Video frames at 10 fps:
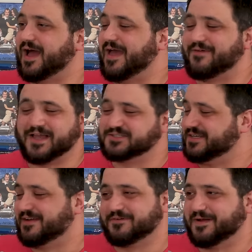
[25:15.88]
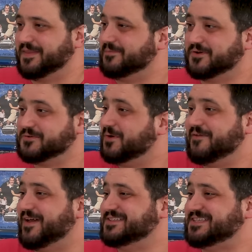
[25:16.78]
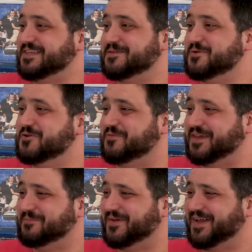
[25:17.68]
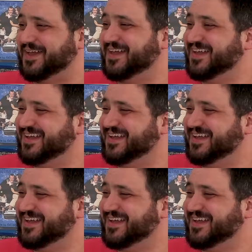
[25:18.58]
I've actually never read the book, nor have I seen the movie, but...